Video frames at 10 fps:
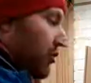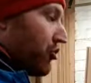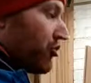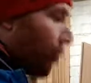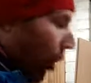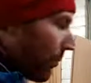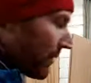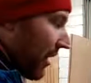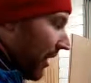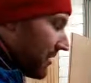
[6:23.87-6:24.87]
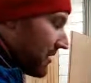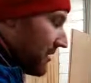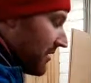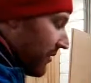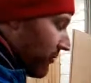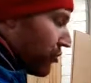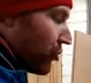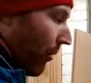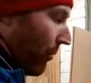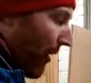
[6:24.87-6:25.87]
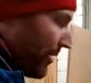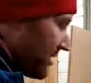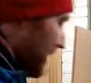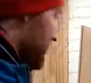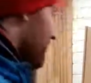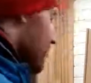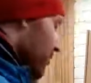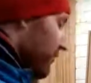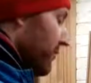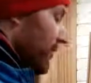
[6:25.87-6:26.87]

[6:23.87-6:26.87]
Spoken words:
stop cuts, you know, stop route and move,